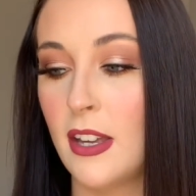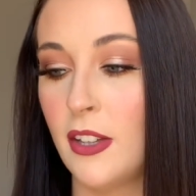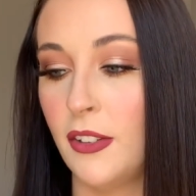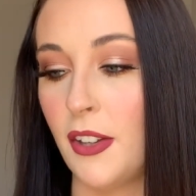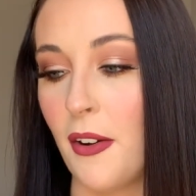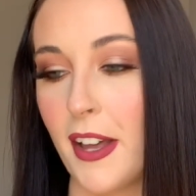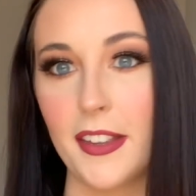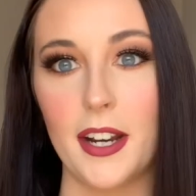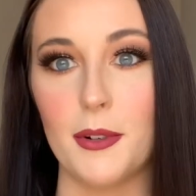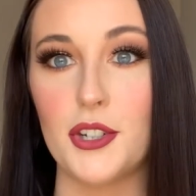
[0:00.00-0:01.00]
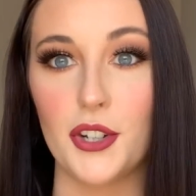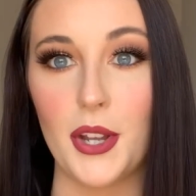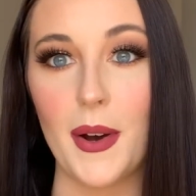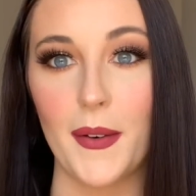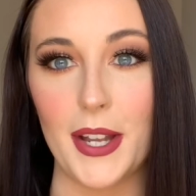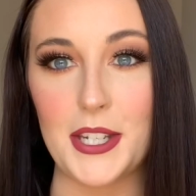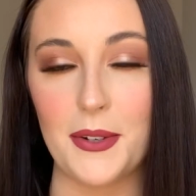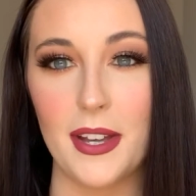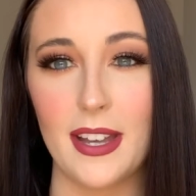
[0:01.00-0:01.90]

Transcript: so I thought I would show you how I do it.